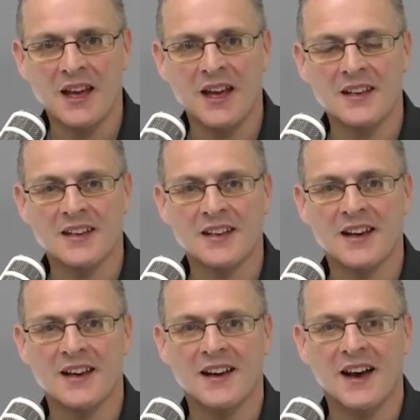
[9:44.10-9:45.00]
and
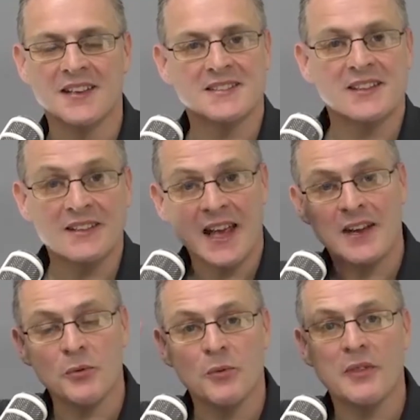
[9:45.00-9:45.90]
I still had
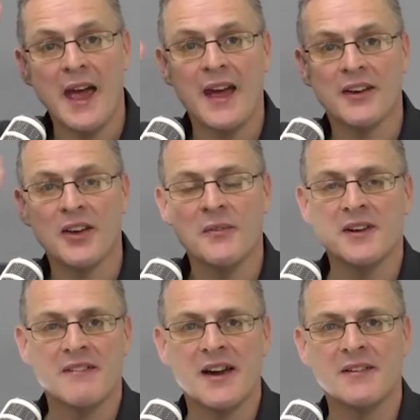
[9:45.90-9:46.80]
all that going
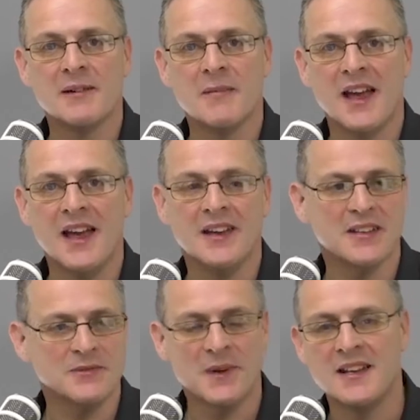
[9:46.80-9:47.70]
around in my head,
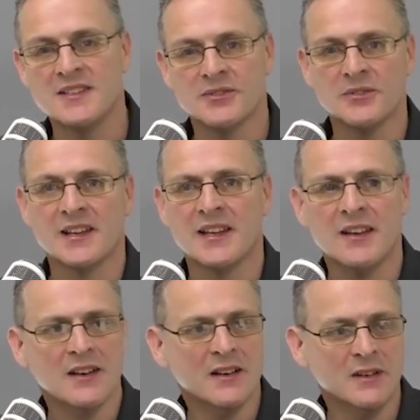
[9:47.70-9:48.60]
as well as all the,
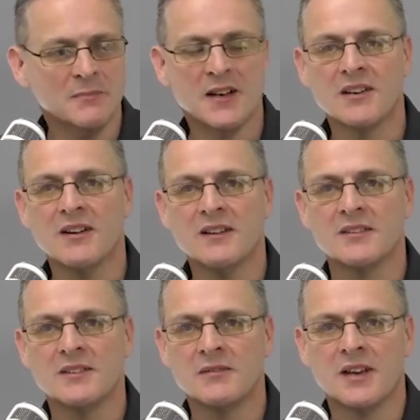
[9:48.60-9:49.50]
oh my
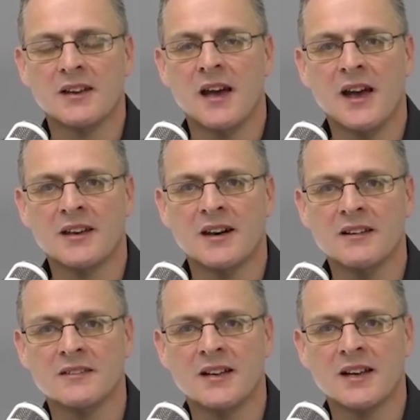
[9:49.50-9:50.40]
God, I
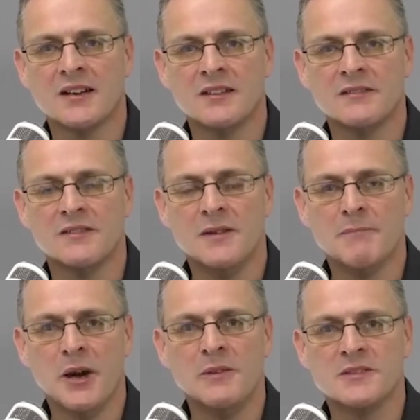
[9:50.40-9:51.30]
can't
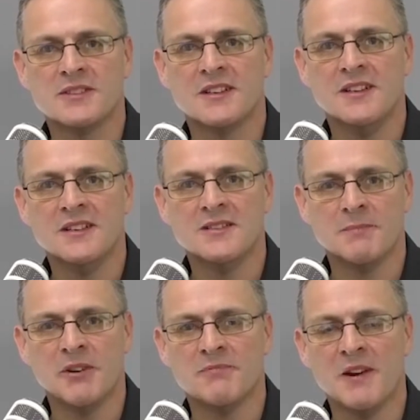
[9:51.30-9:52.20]
post to
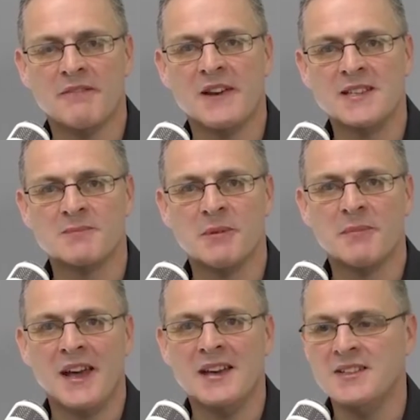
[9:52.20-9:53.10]
both my Facebook
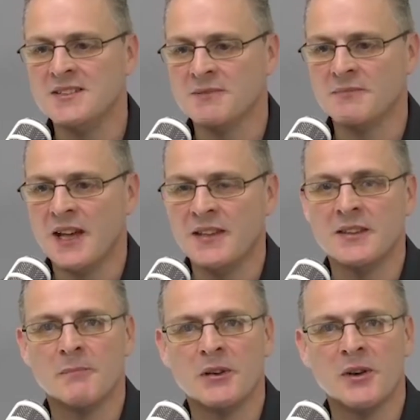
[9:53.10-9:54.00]
page and
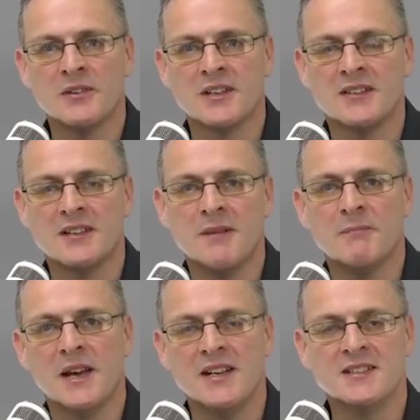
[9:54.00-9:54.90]
the Beyond Contempt
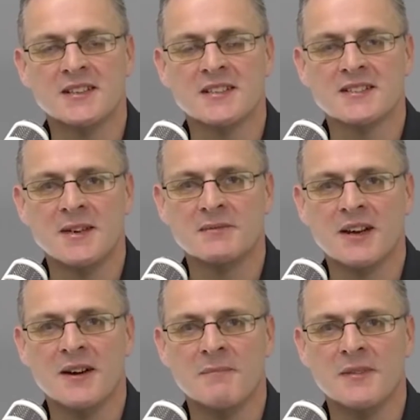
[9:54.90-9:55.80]
page at the same
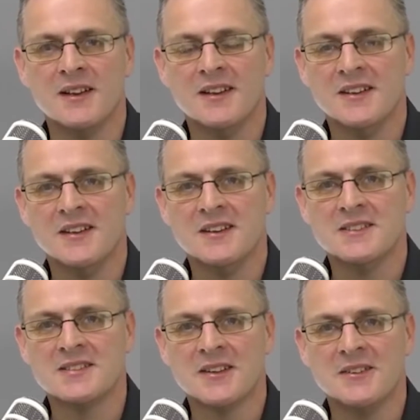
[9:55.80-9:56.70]
time.
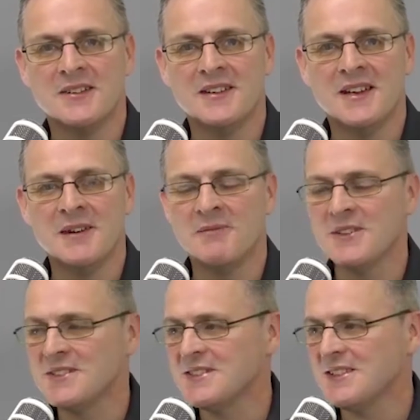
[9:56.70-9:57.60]
So it
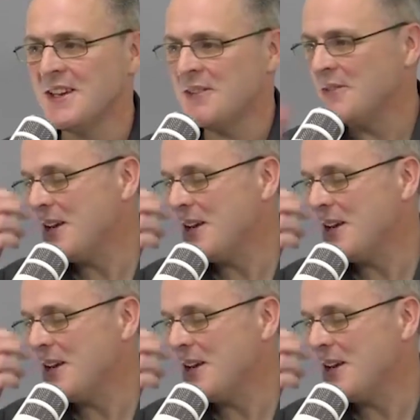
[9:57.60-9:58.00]
was a